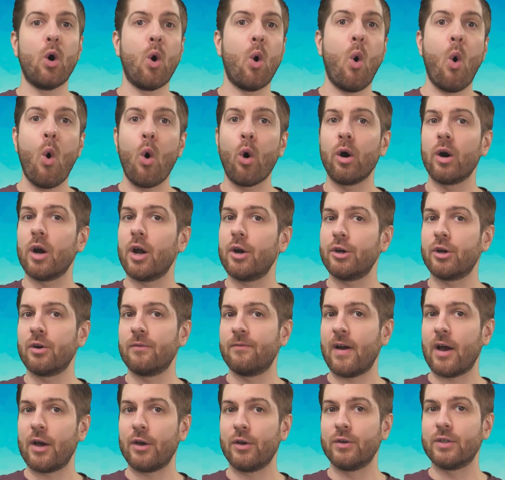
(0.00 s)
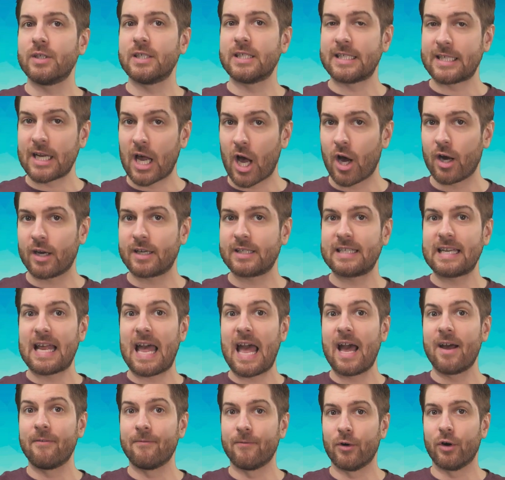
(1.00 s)
or undervalued stocks
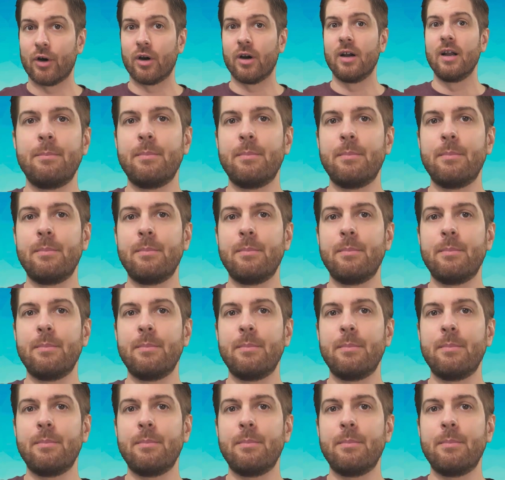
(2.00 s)
ever,